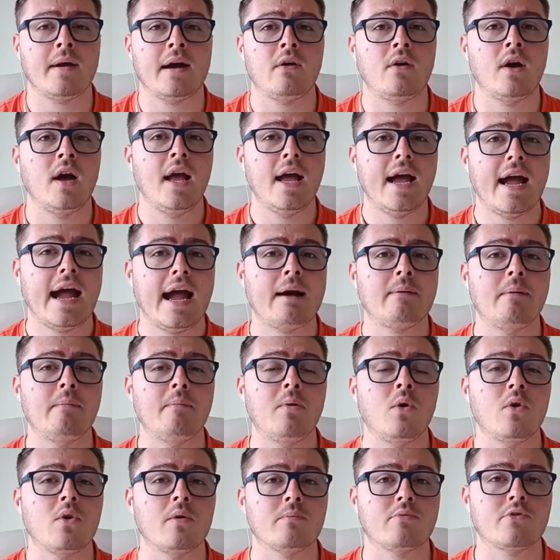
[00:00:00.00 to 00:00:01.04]
about how
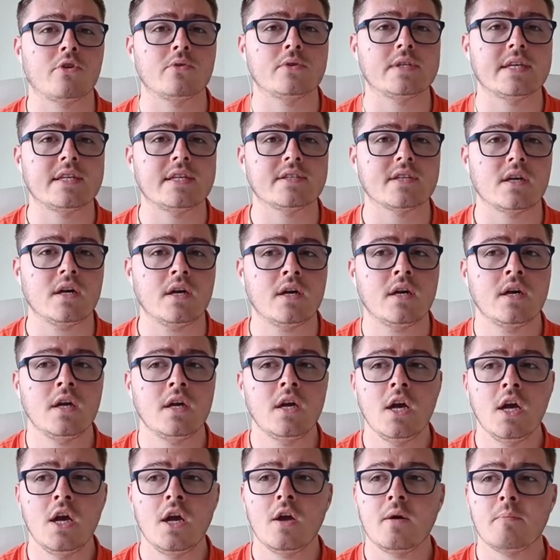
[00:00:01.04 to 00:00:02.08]
important proteins are,
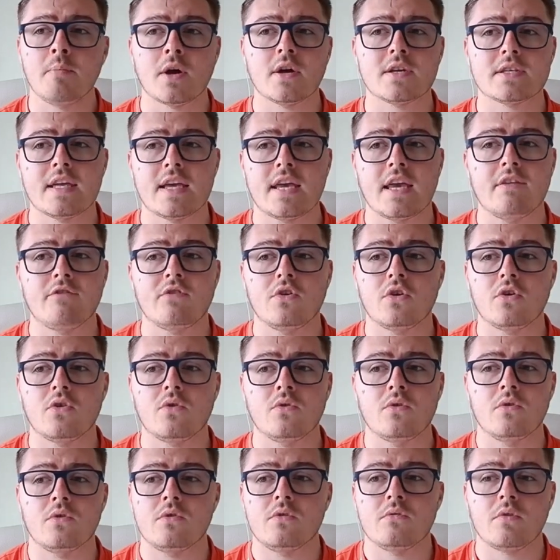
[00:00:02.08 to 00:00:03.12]
because they give
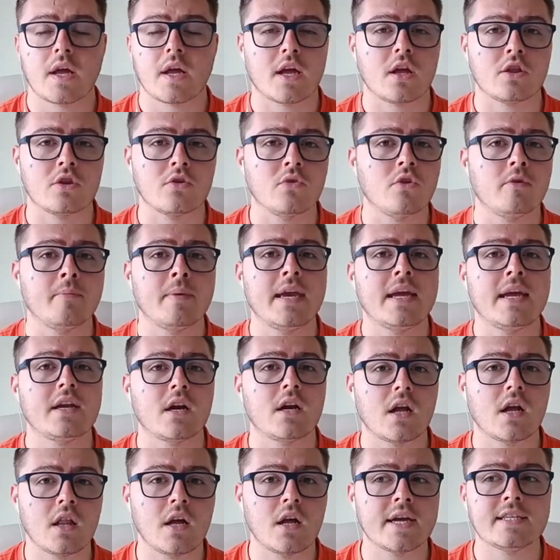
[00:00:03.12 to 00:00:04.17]
you glutamine
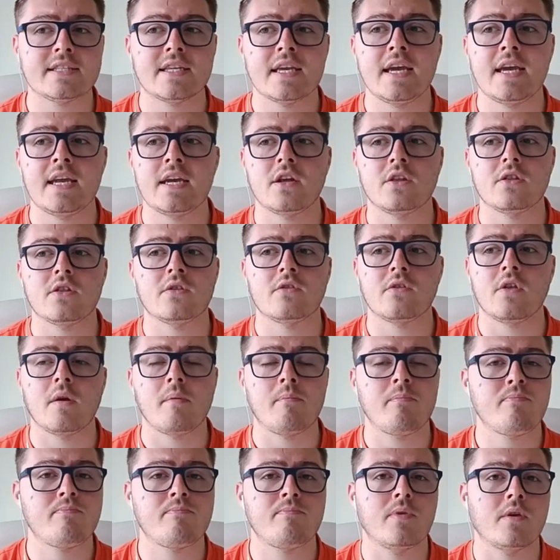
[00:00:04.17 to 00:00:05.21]
and glycine
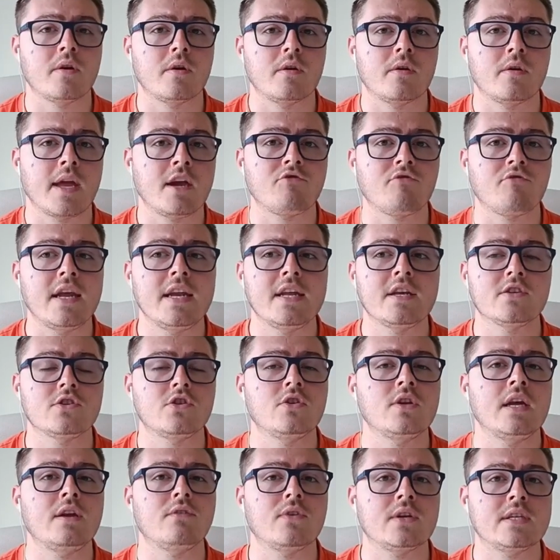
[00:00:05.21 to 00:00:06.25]
and the
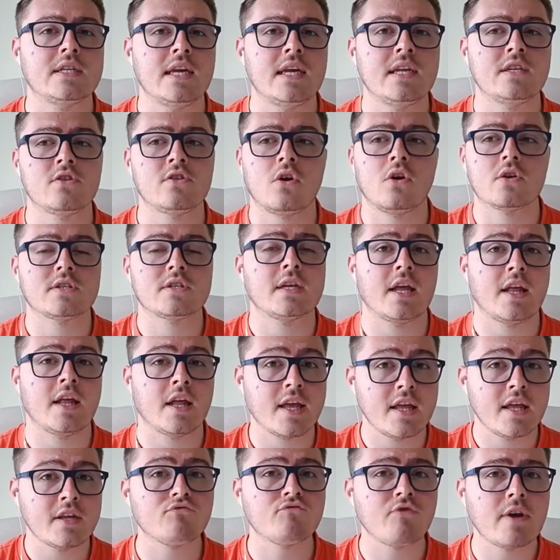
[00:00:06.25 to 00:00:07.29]
ingredients you need for detox. And
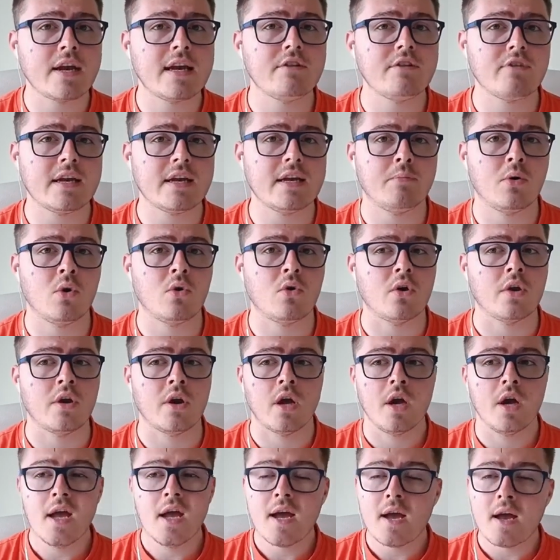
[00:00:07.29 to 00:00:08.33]
it's really, really
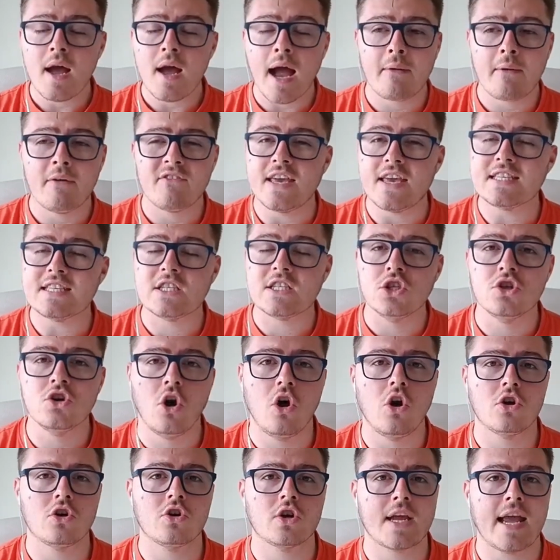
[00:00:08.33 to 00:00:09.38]
important. However, it's
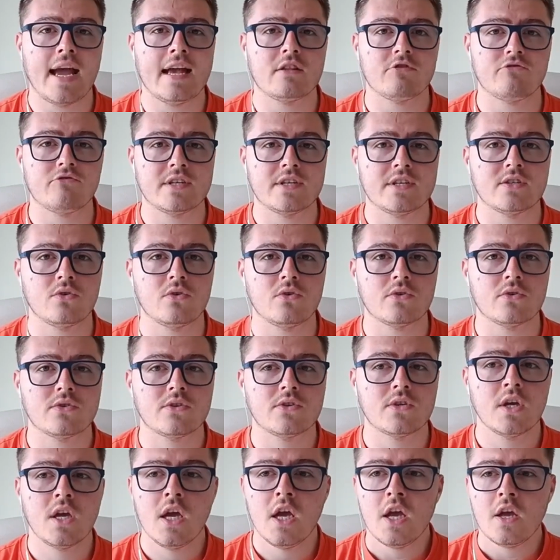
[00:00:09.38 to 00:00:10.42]
not a good calorie
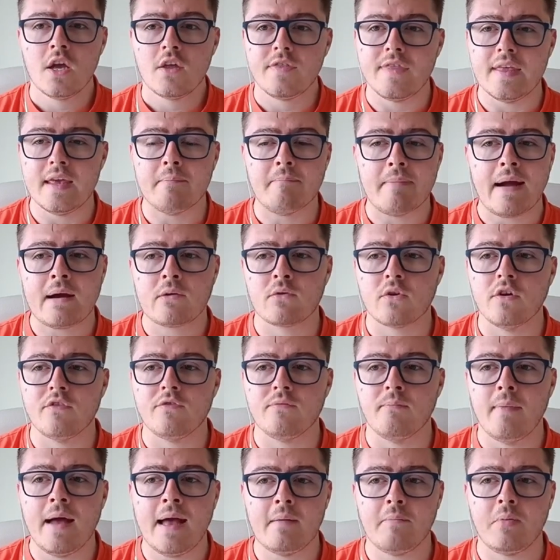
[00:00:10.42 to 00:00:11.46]
source. The amount
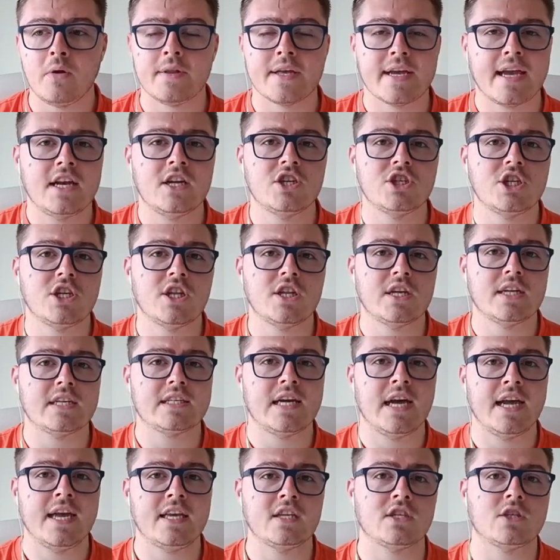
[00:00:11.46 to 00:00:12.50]
of metabolic energy that
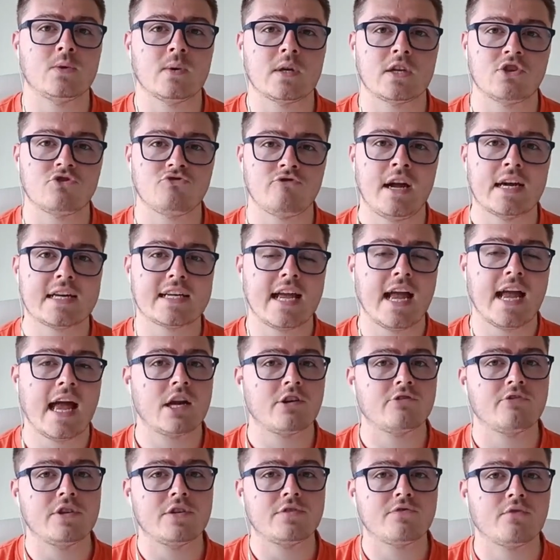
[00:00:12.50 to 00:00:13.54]
it takes to extract
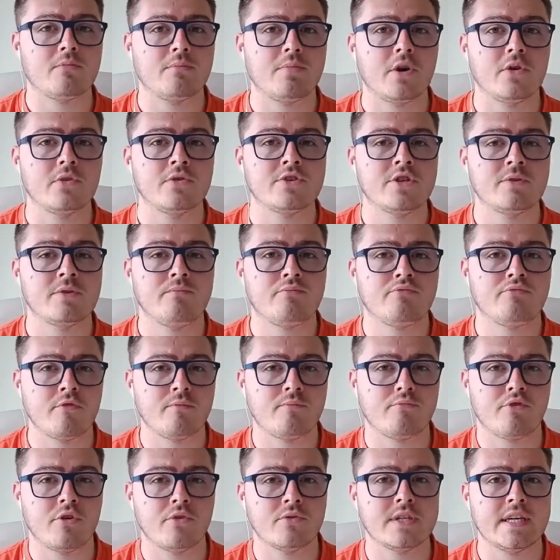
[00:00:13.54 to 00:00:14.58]
calories from
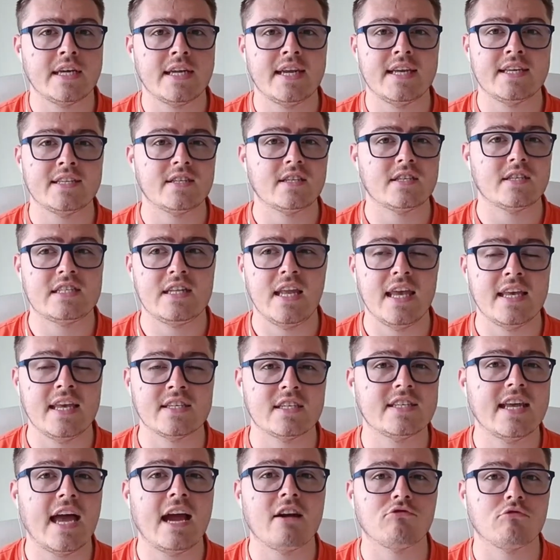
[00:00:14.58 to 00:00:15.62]
protein is
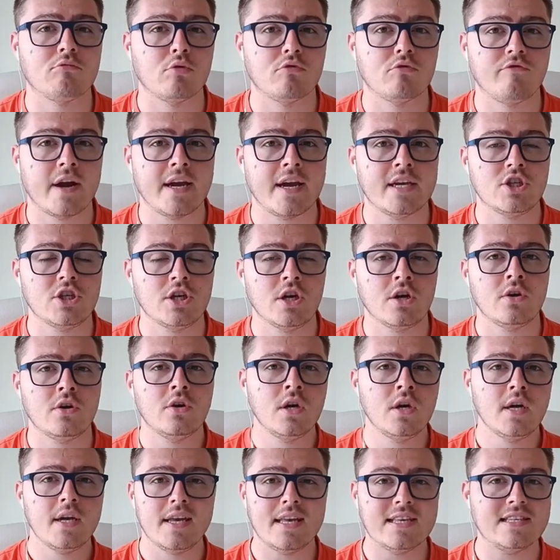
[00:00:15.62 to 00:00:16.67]
a terrible
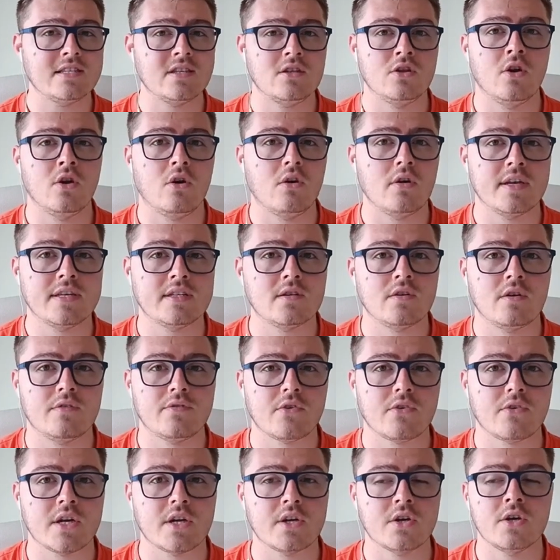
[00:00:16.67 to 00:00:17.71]
ratio. It's
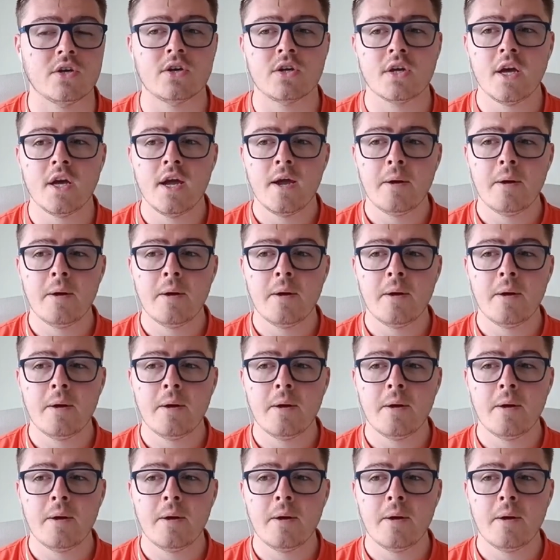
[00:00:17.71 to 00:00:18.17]
not very good.